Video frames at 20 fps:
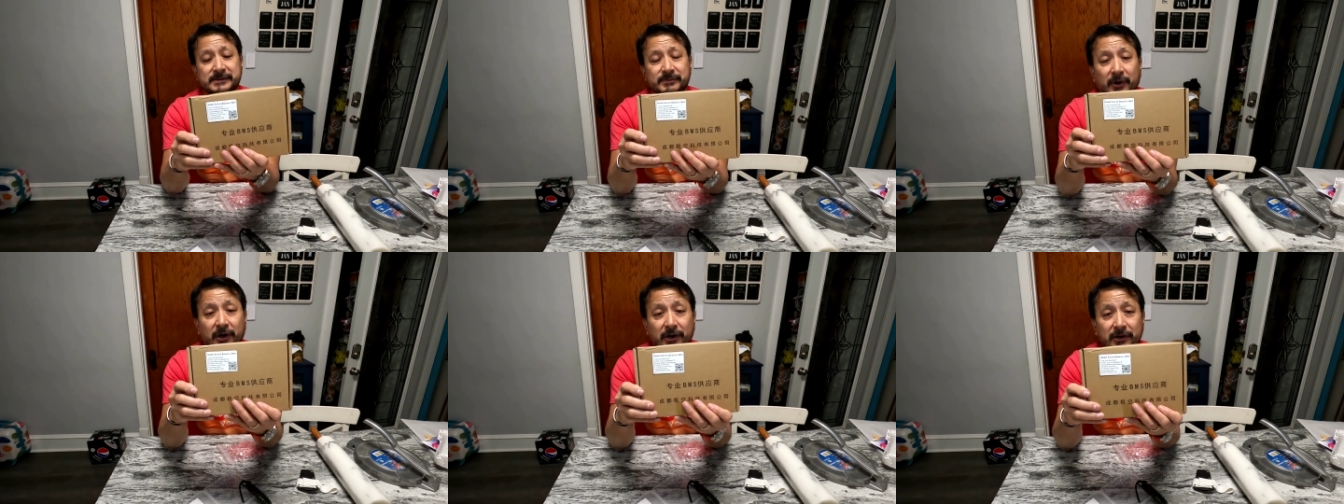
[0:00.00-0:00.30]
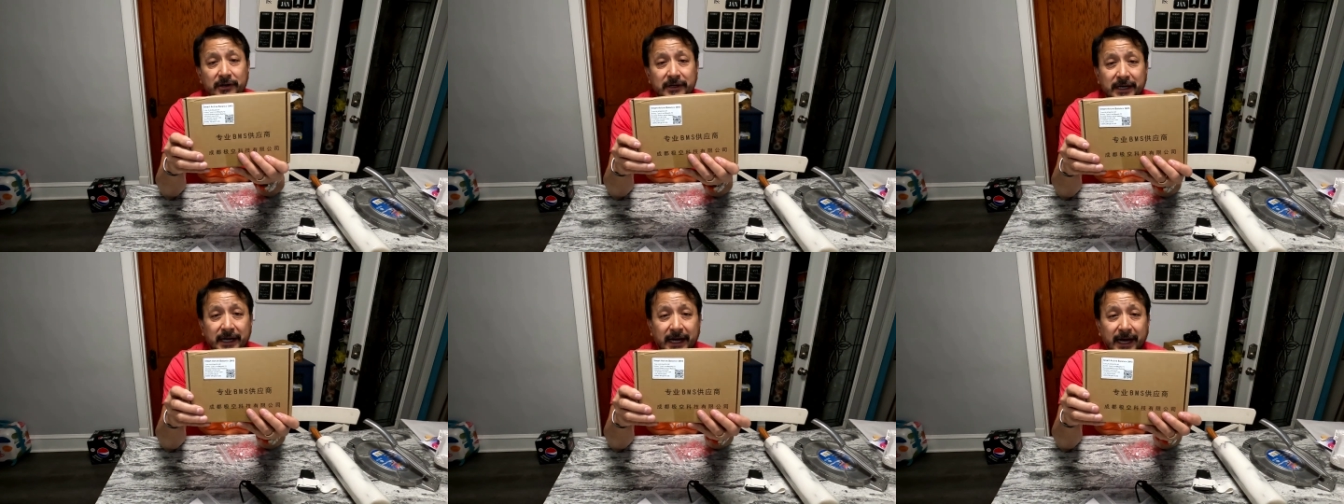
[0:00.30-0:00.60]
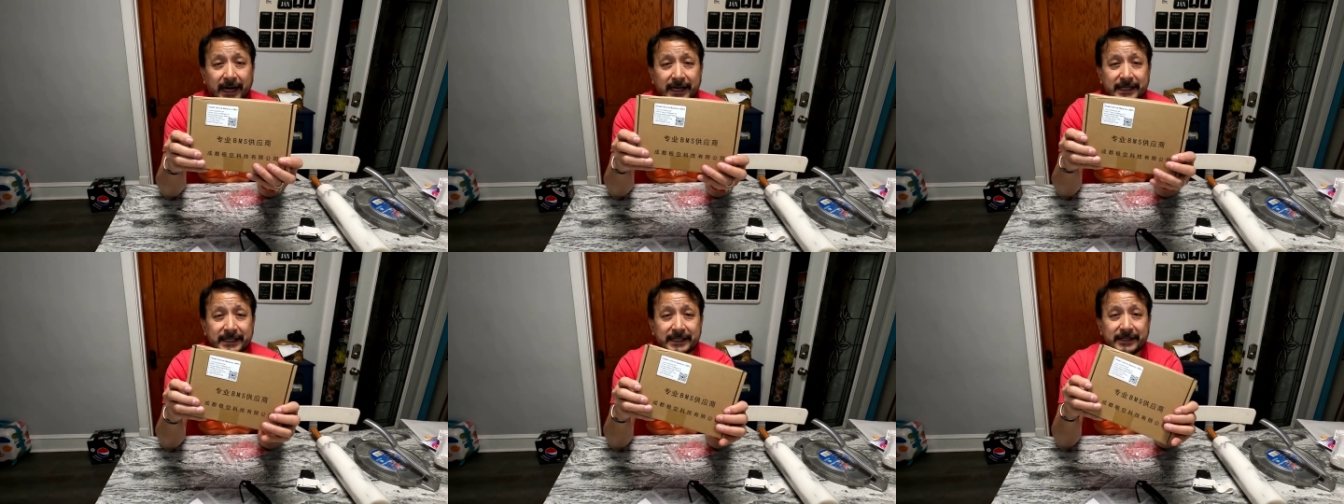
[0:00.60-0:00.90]
Smart
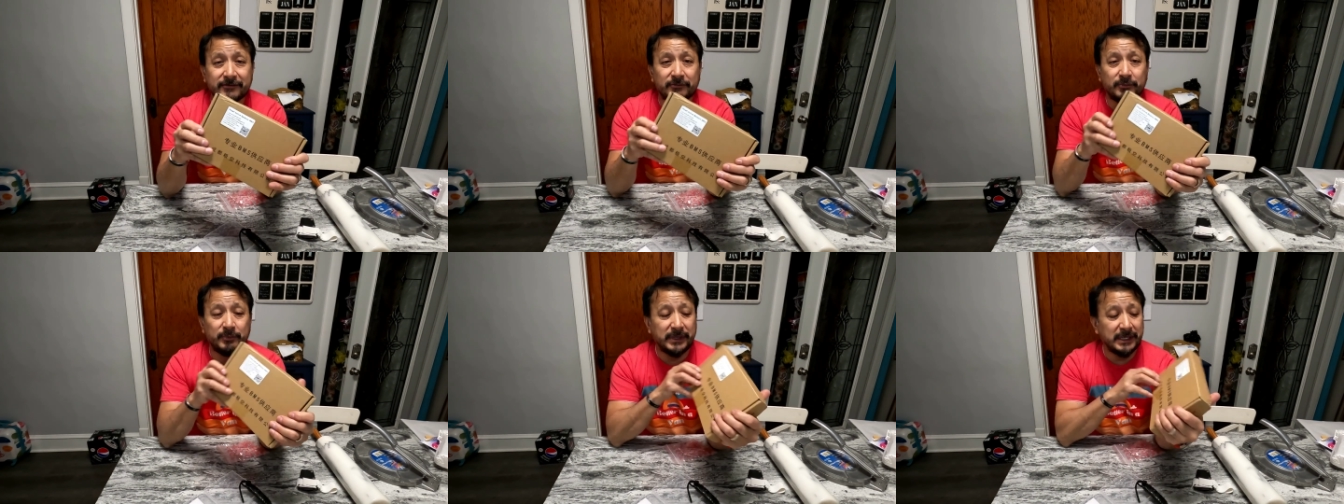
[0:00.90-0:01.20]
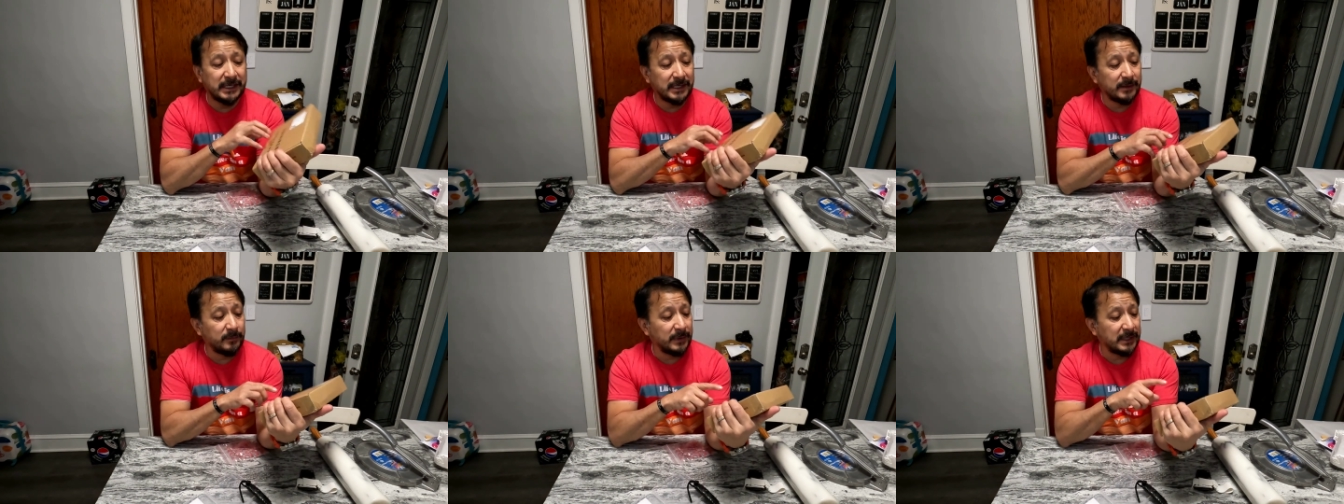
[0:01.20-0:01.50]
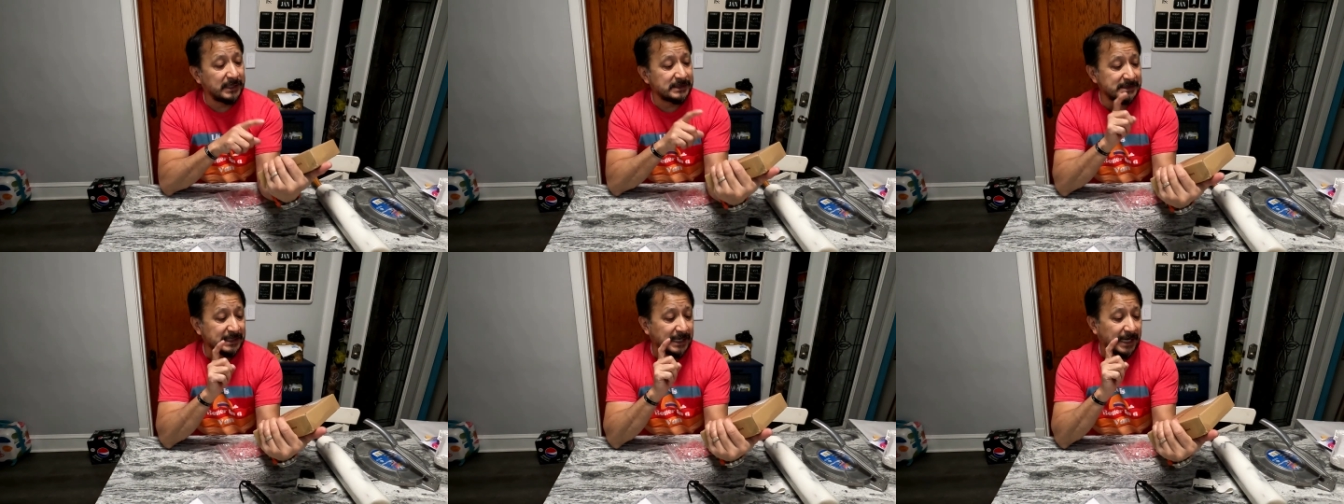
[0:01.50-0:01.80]
Active
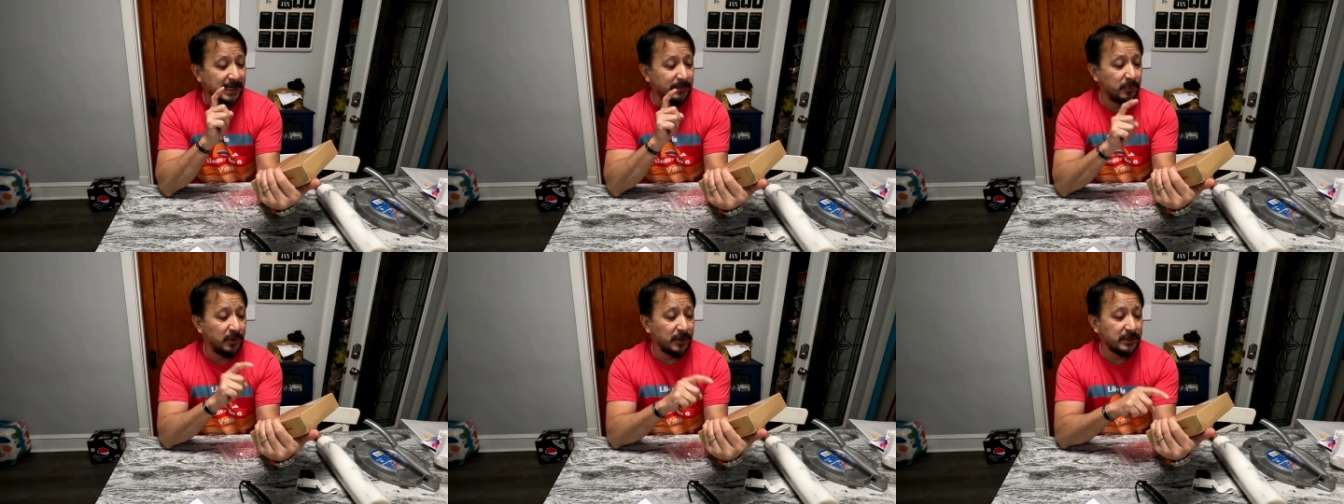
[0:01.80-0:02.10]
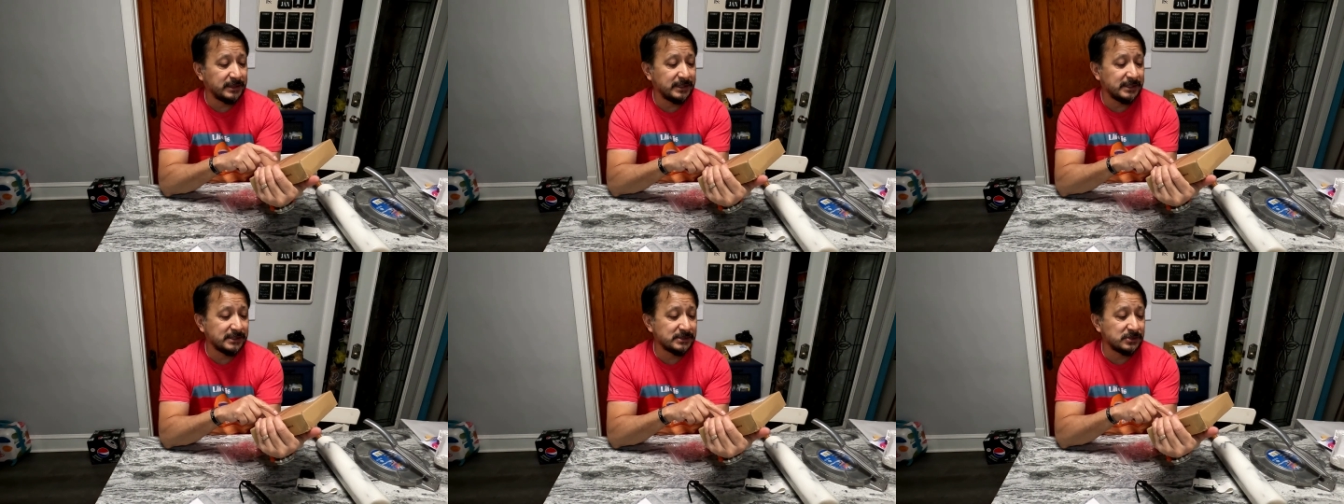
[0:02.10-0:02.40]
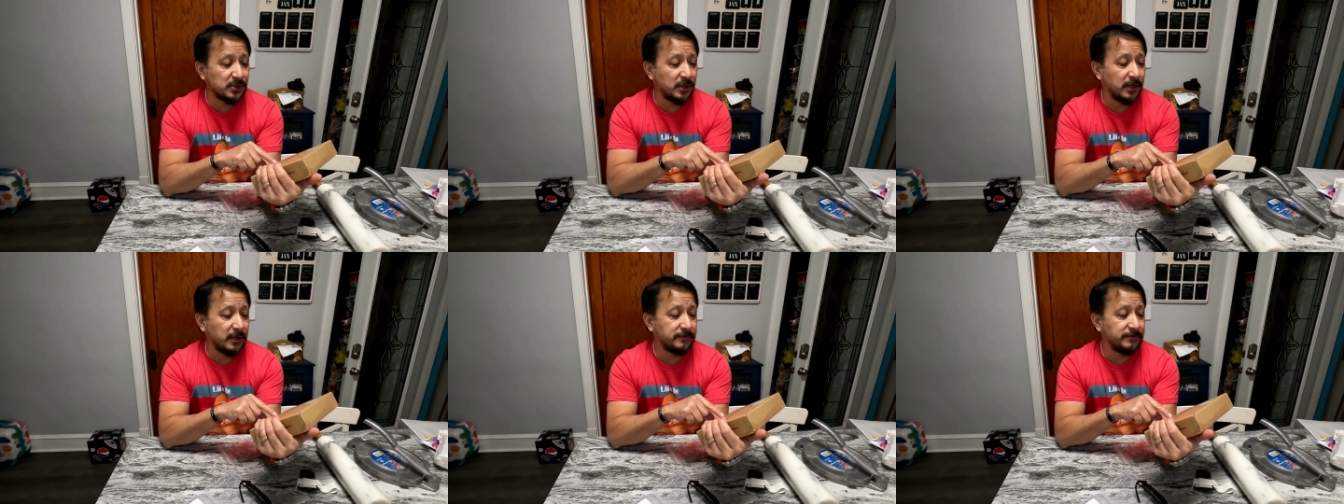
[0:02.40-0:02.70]
BMS. I bought
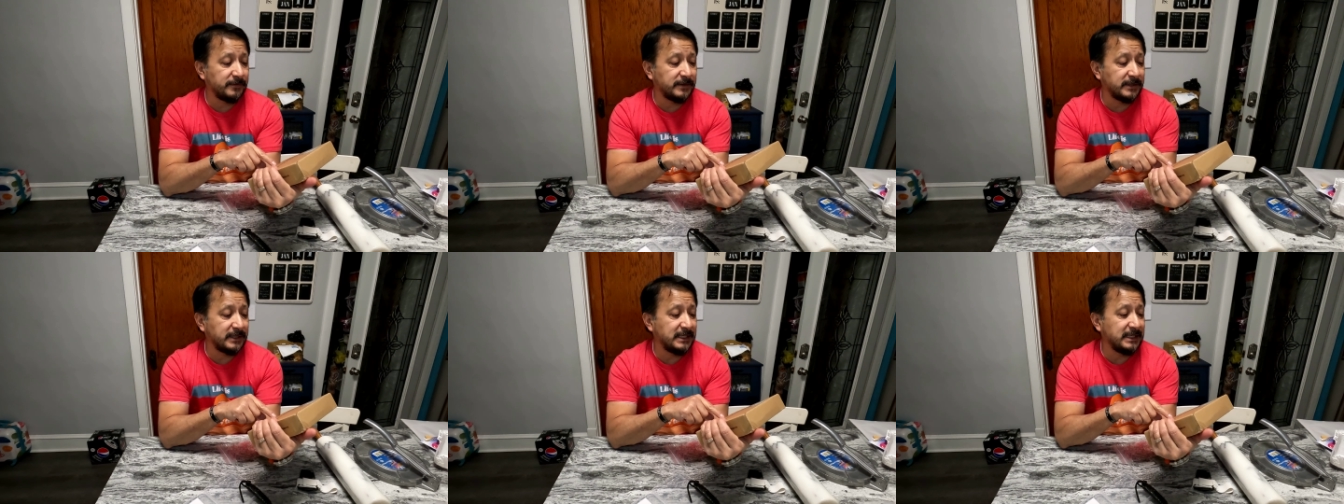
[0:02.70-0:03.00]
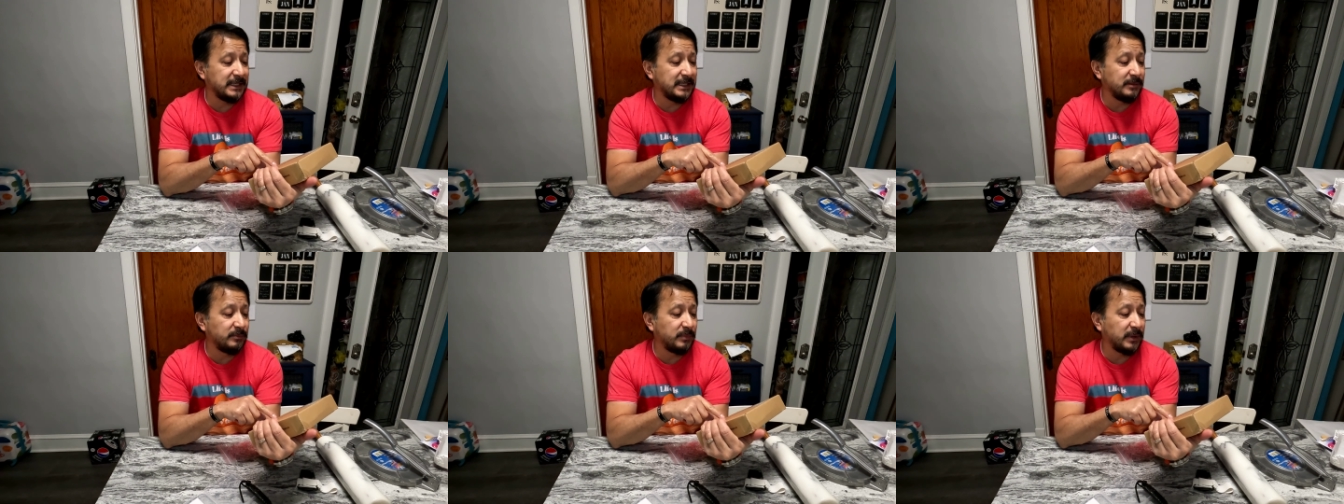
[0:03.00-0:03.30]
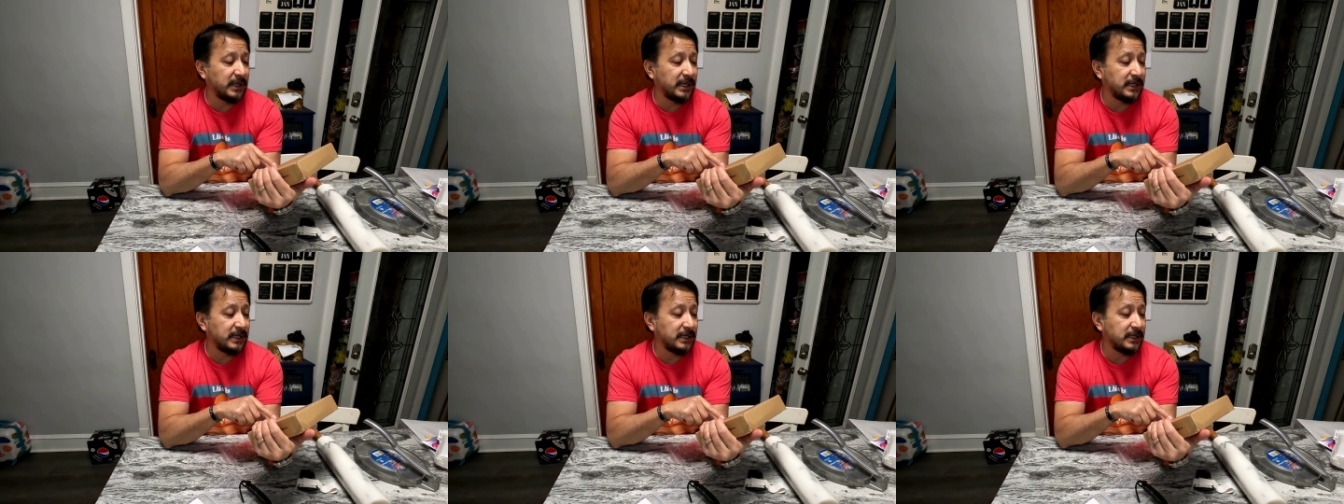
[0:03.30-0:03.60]
this off of
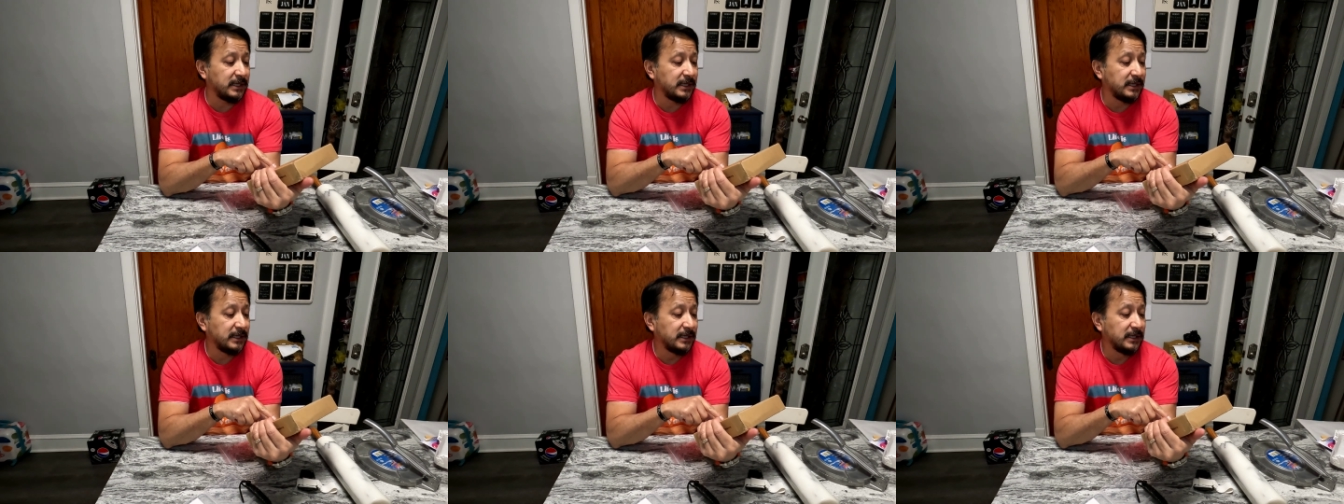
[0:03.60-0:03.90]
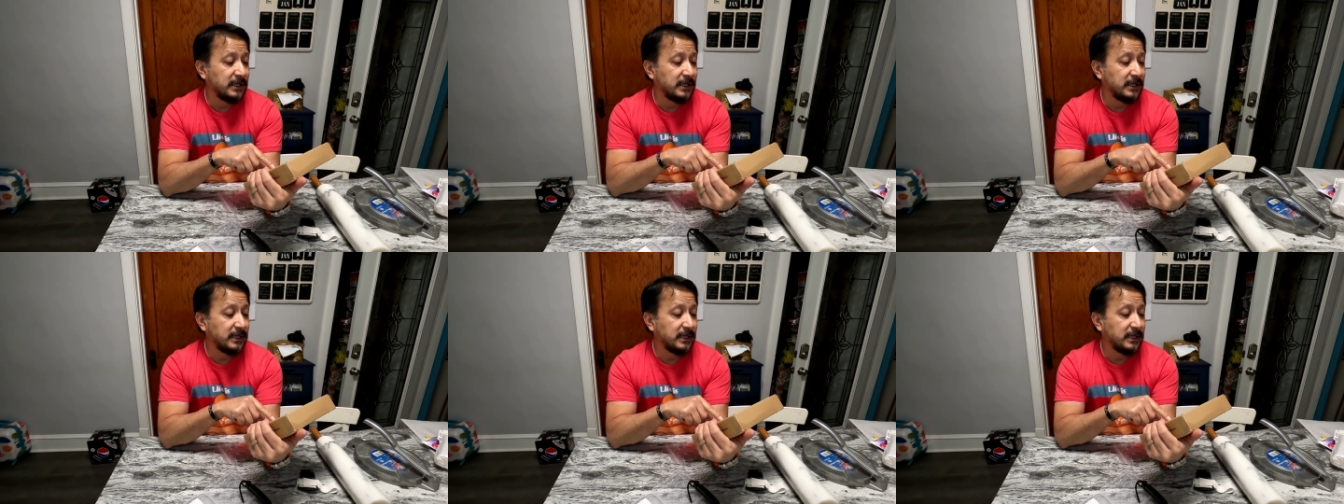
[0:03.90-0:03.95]
eBay.